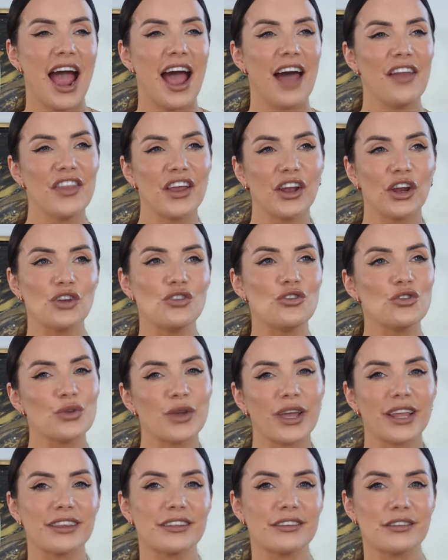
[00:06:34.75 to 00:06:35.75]
And then I do
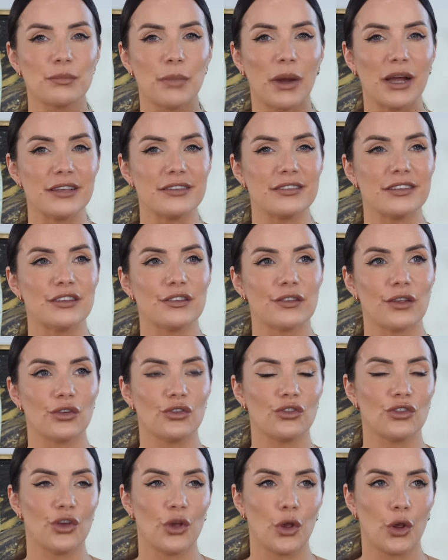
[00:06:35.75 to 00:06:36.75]
get the spices
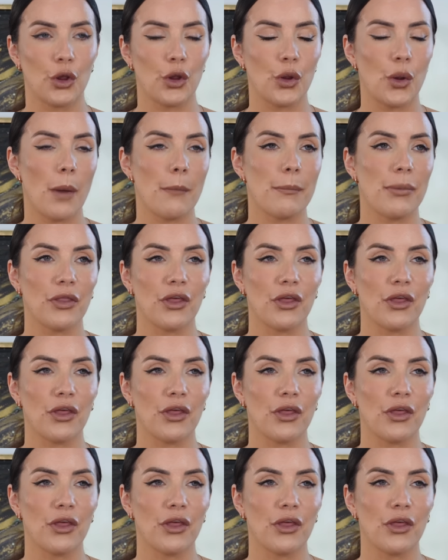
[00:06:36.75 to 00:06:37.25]
too,